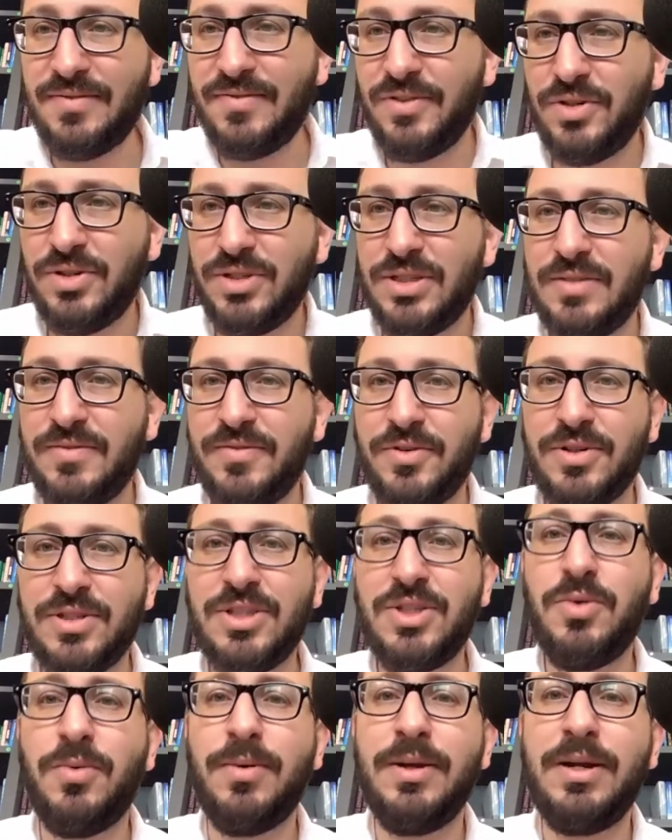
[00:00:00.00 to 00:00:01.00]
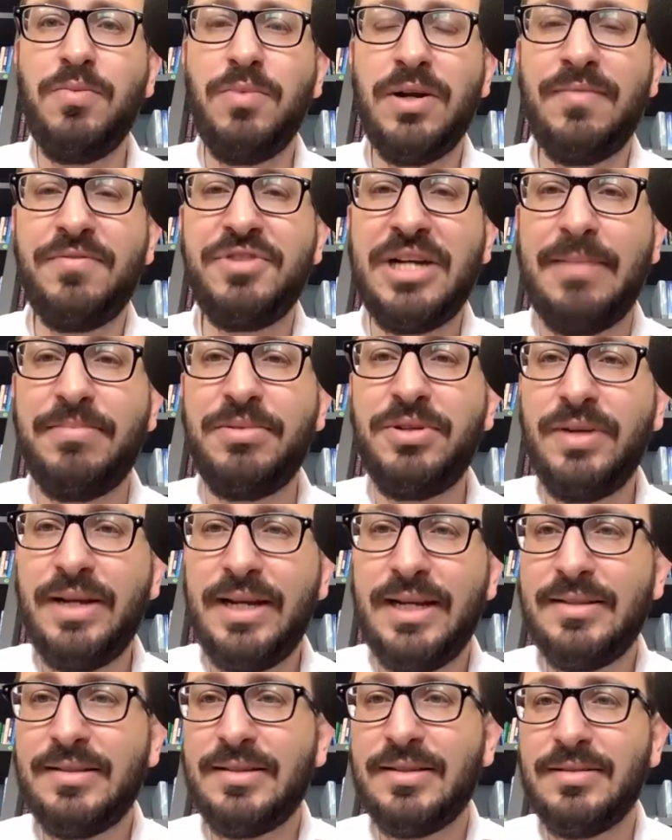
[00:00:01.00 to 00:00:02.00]
verse, verse twenty-one of chapter
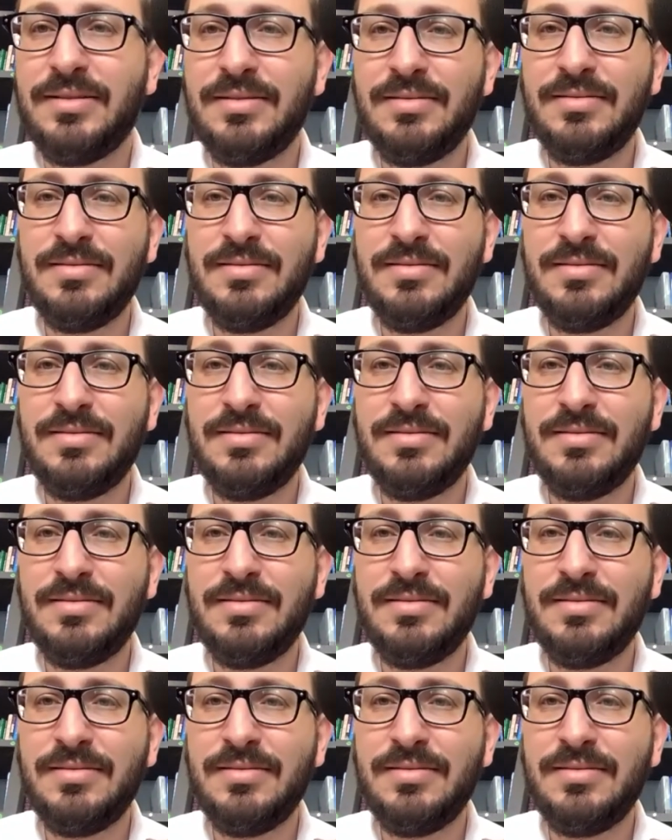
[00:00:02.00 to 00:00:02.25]
eight,